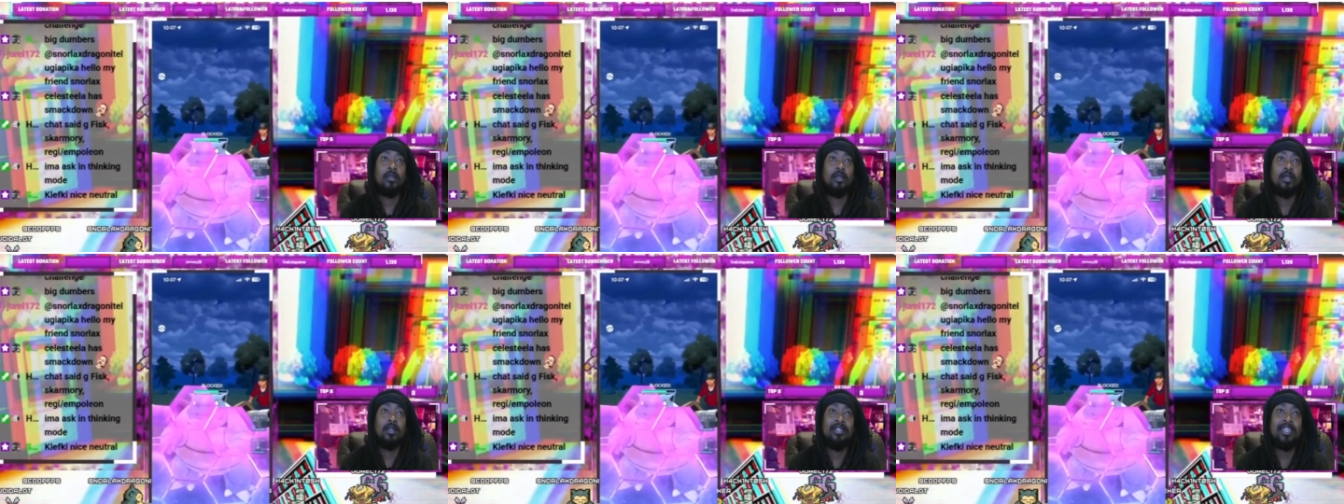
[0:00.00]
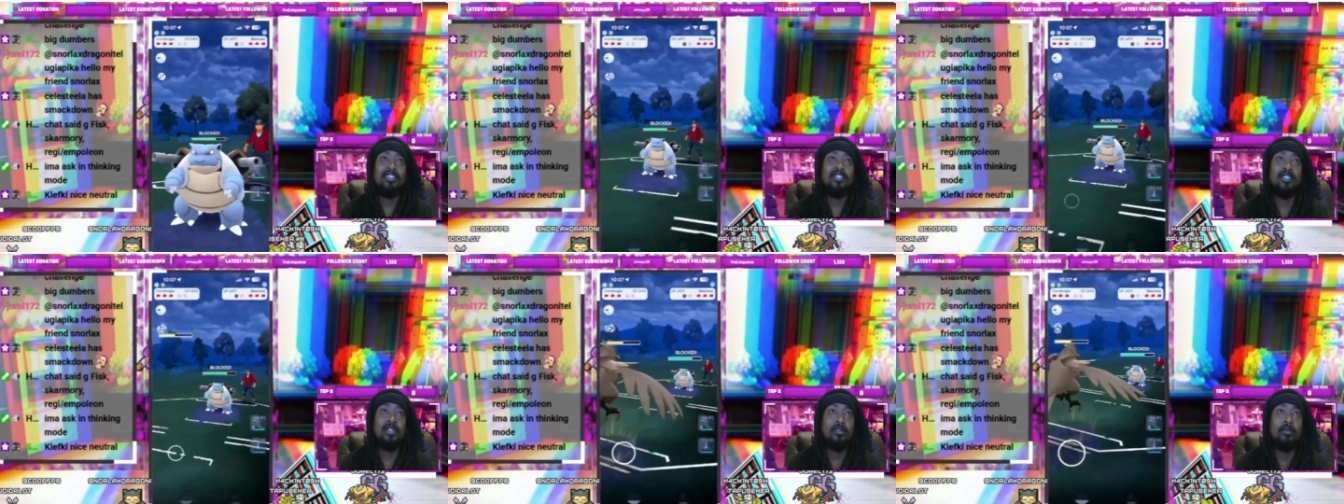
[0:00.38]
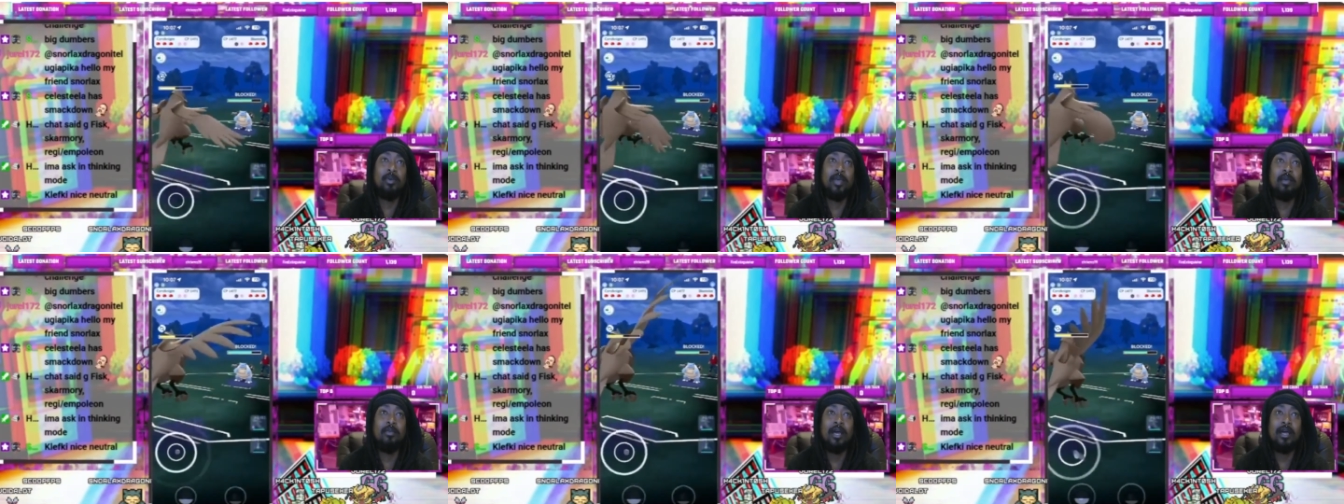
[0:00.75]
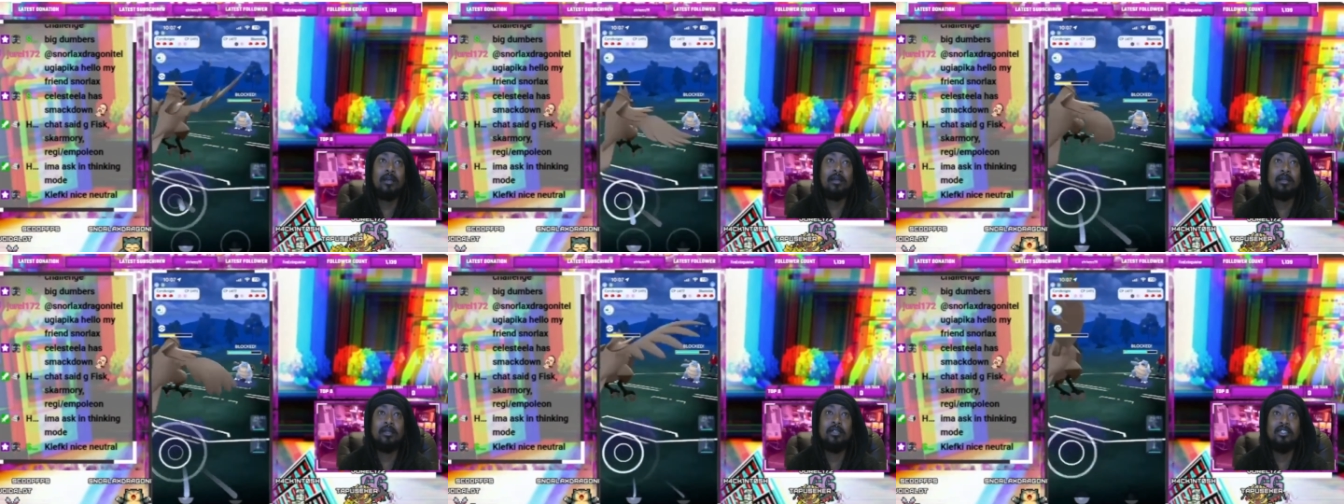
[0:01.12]
they shield the payback.
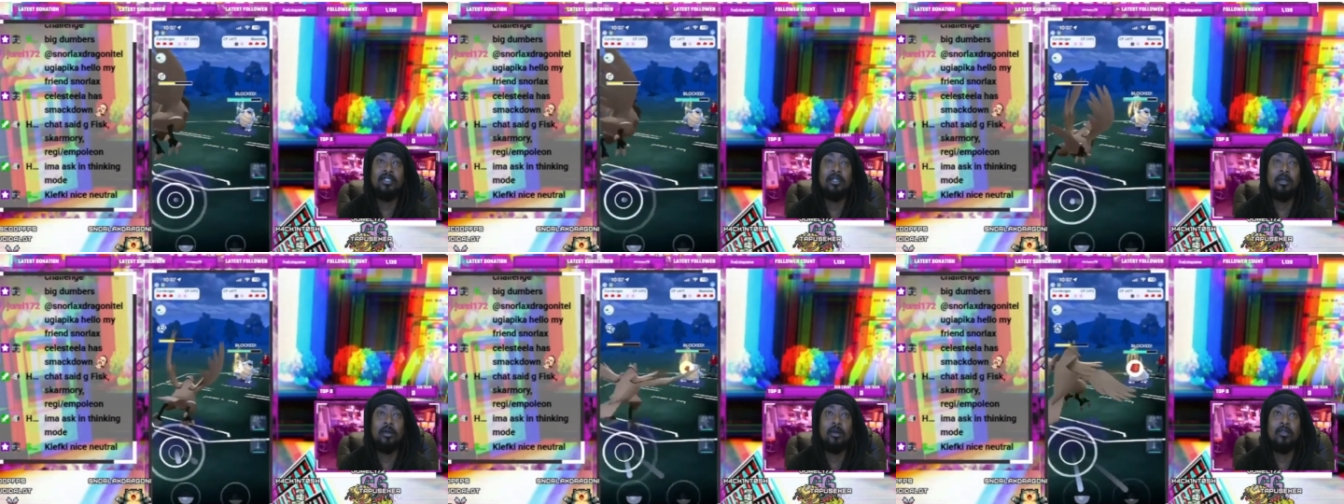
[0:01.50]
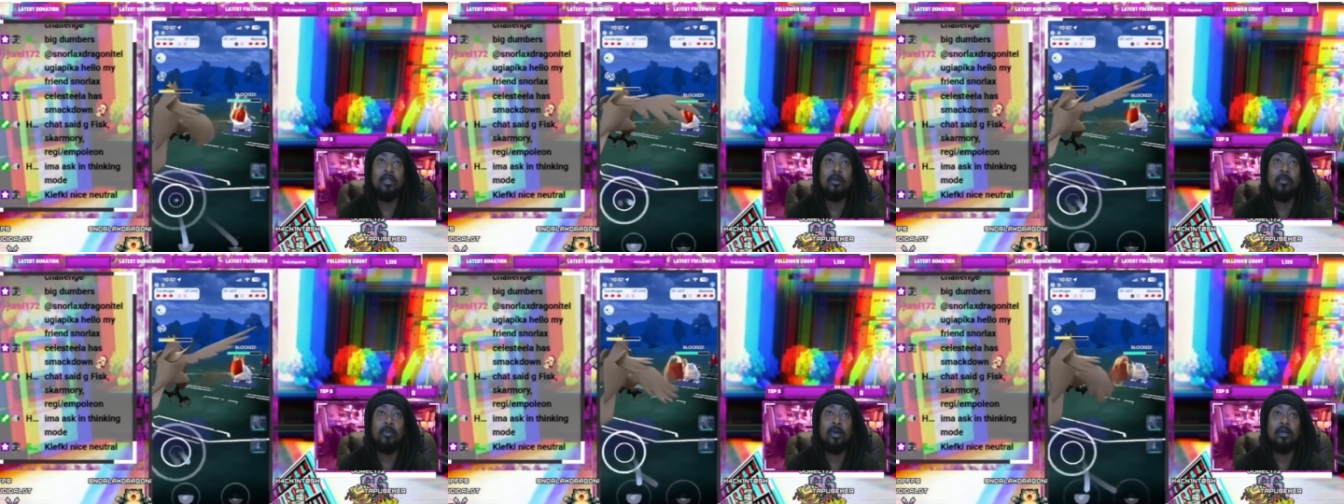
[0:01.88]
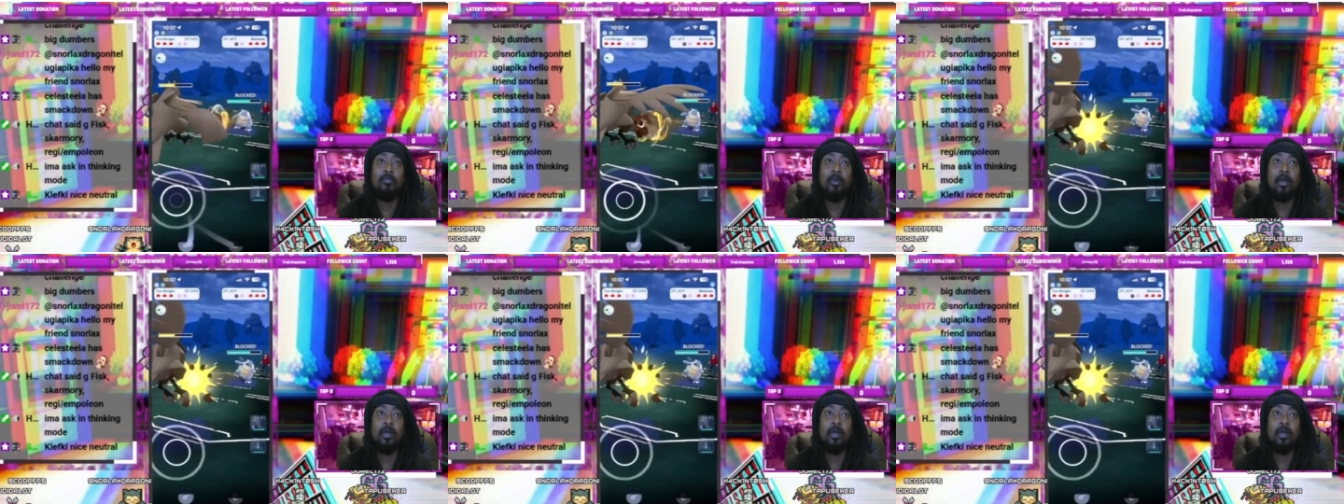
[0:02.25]
Good shield on their part.